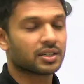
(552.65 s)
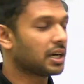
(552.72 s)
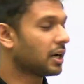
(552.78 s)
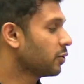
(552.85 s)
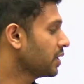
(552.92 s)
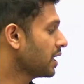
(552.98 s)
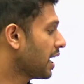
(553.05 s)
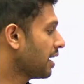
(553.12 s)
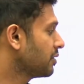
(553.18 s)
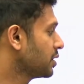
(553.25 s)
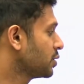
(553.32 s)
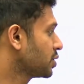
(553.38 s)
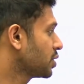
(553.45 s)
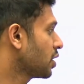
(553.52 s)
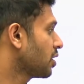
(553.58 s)
Now we have
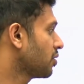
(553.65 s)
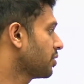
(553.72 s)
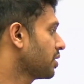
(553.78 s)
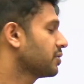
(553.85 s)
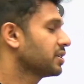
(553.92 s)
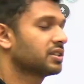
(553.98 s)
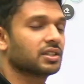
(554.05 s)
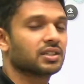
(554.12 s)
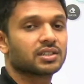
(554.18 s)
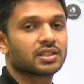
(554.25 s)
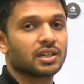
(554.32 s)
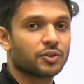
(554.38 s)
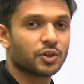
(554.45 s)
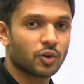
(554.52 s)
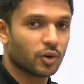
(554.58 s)
the usual offer, which is
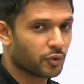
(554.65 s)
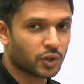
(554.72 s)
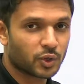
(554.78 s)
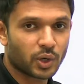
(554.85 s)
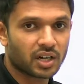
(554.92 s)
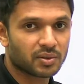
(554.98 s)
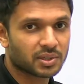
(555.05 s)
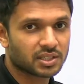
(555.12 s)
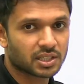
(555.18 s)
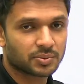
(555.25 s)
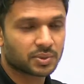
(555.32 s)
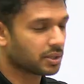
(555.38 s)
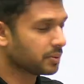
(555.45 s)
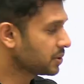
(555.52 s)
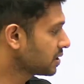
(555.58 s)
if you go for 12 month
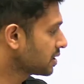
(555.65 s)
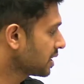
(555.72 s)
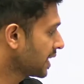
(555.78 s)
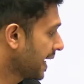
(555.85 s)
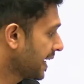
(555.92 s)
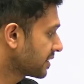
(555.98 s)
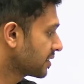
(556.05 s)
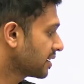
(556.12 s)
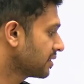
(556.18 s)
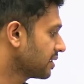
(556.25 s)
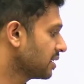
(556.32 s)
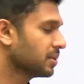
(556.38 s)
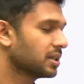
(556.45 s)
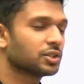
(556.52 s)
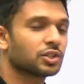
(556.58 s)
subscription, extra
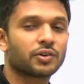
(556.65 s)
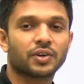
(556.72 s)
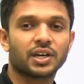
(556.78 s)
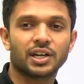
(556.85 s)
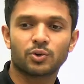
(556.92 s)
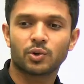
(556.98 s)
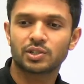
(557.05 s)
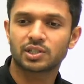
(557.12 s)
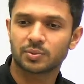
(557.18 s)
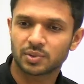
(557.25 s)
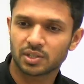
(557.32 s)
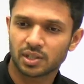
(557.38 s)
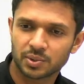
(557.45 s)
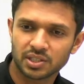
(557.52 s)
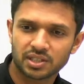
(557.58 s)
3 months of K-12
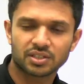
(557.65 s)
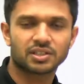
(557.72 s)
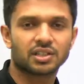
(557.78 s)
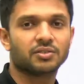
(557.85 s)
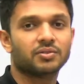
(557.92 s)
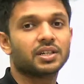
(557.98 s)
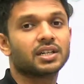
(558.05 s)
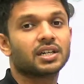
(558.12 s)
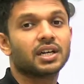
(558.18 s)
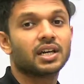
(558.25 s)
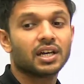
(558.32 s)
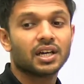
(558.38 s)
subscription is given.